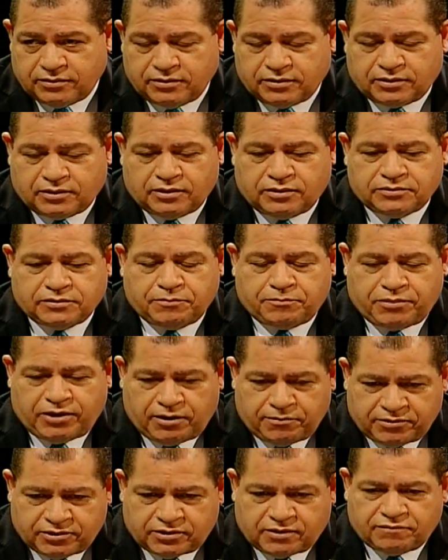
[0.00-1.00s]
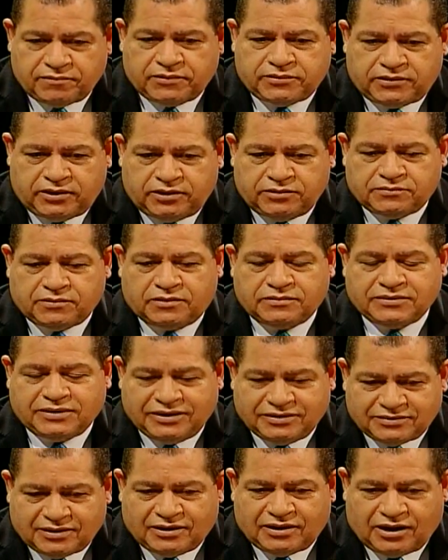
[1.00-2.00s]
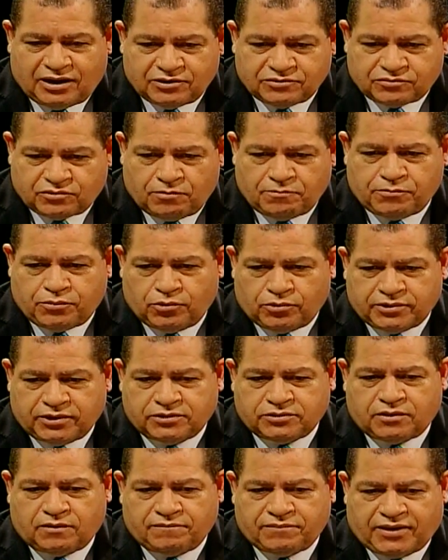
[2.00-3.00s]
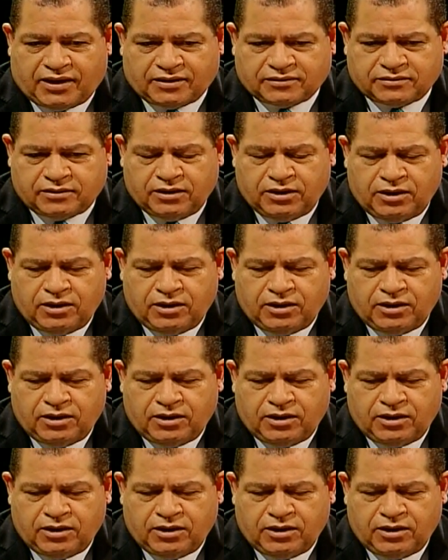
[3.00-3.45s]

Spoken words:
because the payment of the teachers is a large component of that.